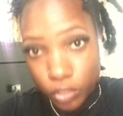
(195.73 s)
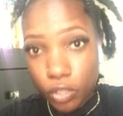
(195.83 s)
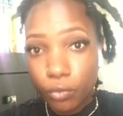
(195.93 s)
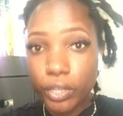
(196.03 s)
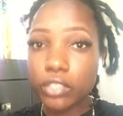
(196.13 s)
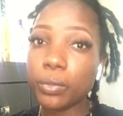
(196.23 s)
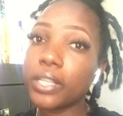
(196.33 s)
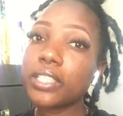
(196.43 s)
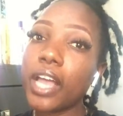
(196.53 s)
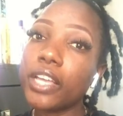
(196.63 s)
To
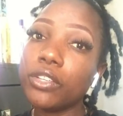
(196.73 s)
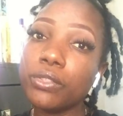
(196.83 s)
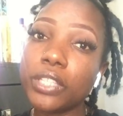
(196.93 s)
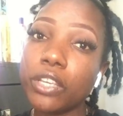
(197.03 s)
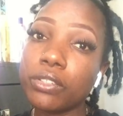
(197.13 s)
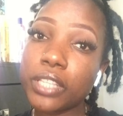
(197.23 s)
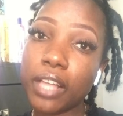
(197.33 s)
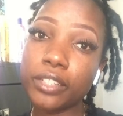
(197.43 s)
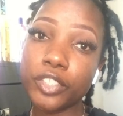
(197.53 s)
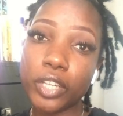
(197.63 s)
retwist, I use Eagle
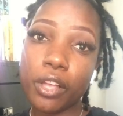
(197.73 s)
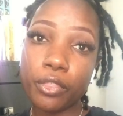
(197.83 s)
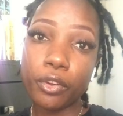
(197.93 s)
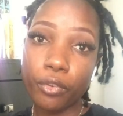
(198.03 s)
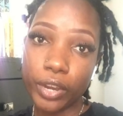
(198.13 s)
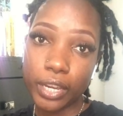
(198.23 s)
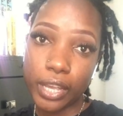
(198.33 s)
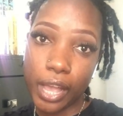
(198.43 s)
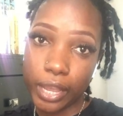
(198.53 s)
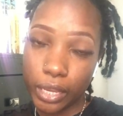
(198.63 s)
Styling Gel, the green
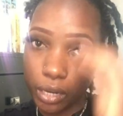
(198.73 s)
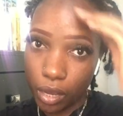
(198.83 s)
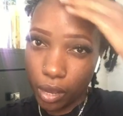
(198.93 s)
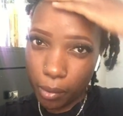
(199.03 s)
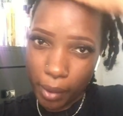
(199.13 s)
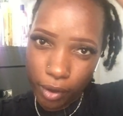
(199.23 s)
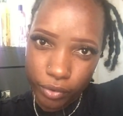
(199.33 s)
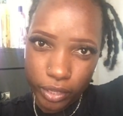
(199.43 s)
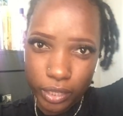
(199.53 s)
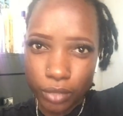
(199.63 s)
kind. I
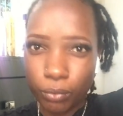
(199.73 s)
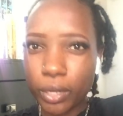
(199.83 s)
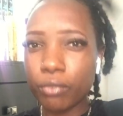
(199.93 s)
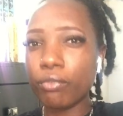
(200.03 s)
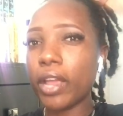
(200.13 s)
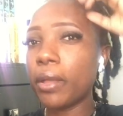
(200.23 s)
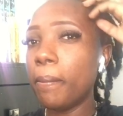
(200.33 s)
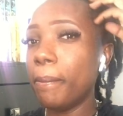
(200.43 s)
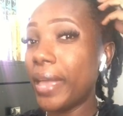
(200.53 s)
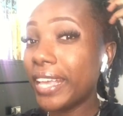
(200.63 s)
really wouldn't
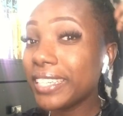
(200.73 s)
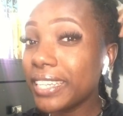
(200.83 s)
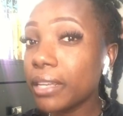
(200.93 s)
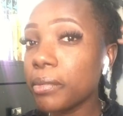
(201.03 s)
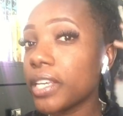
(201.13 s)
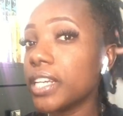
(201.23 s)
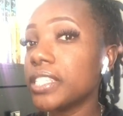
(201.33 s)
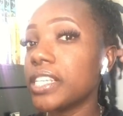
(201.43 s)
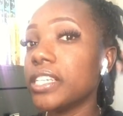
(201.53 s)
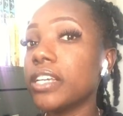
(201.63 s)
recommend it because
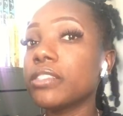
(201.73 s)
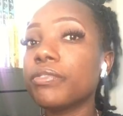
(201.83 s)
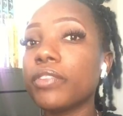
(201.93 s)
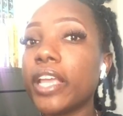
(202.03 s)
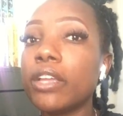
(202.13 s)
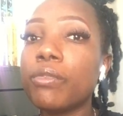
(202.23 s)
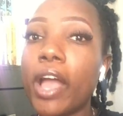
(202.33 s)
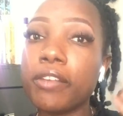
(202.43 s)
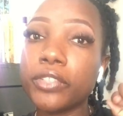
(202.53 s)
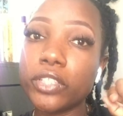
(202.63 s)
it does flake
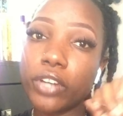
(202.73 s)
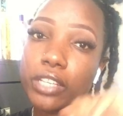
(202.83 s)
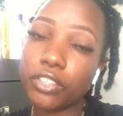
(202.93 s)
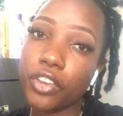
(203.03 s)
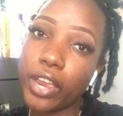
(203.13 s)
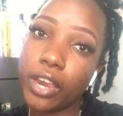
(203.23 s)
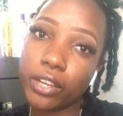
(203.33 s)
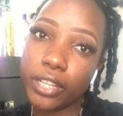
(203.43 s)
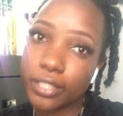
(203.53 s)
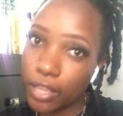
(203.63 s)
after it dries in your hair.
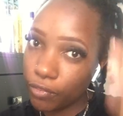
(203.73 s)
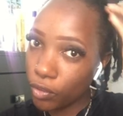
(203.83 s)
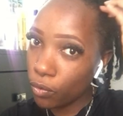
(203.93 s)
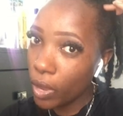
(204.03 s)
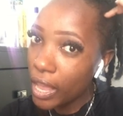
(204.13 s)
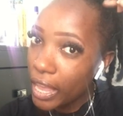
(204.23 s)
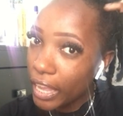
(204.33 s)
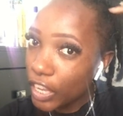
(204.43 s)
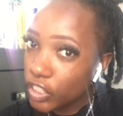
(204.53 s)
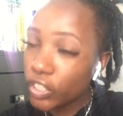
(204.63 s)
Let's say if
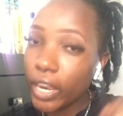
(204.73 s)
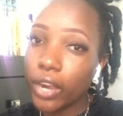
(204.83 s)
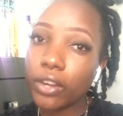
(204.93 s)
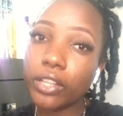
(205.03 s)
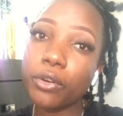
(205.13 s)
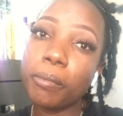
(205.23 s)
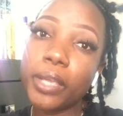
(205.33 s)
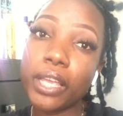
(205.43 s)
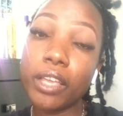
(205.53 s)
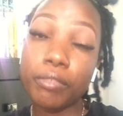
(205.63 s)
you itch your hair a little
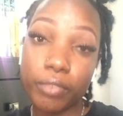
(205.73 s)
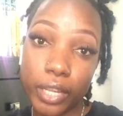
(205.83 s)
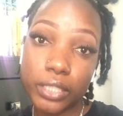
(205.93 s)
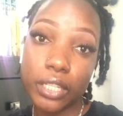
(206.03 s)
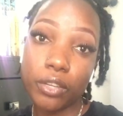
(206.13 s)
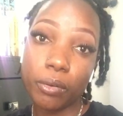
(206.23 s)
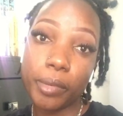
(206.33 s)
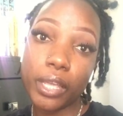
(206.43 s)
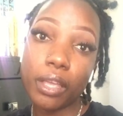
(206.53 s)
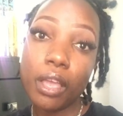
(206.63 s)
bit, it flakes a little
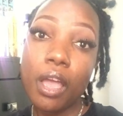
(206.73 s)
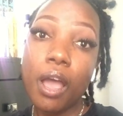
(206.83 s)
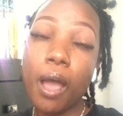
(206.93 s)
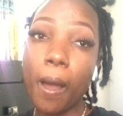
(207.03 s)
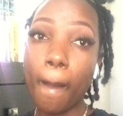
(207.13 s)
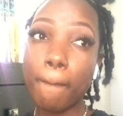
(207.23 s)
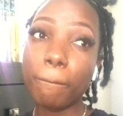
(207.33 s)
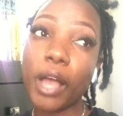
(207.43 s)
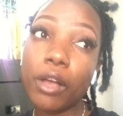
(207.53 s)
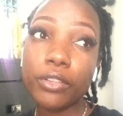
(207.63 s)
bit.
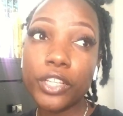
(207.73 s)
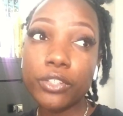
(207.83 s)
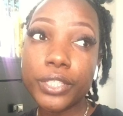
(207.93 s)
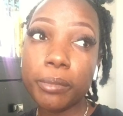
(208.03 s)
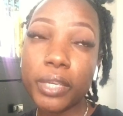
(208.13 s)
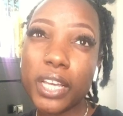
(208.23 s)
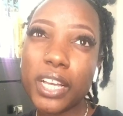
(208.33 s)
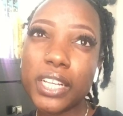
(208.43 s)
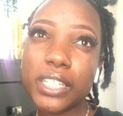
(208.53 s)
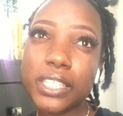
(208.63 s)
I only use it
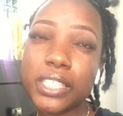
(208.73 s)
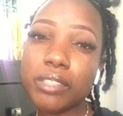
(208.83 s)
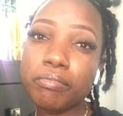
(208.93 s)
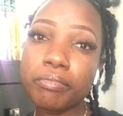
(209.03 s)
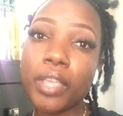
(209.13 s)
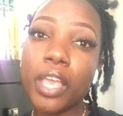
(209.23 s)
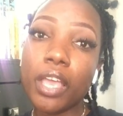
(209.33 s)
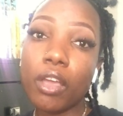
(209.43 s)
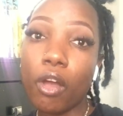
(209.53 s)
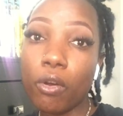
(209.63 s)
because
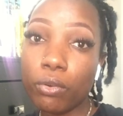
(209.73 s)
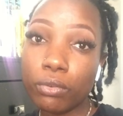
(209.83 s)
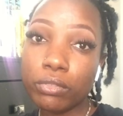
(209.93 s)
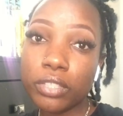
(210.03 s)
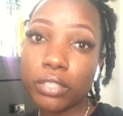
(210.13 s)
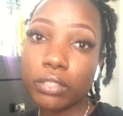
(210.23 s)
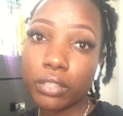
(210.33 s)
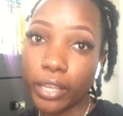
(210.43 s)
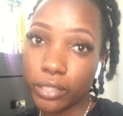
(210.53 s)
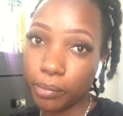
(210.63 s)
it holds,
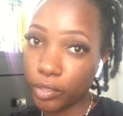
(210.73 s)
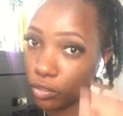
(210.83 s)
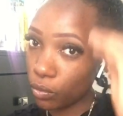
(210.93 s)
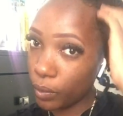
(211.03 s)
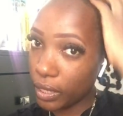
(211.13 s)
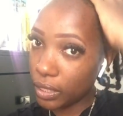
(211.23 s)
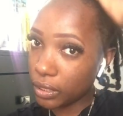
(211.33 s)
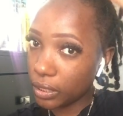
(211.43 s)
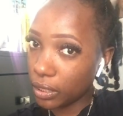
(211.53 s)
like it's been 2 weeks.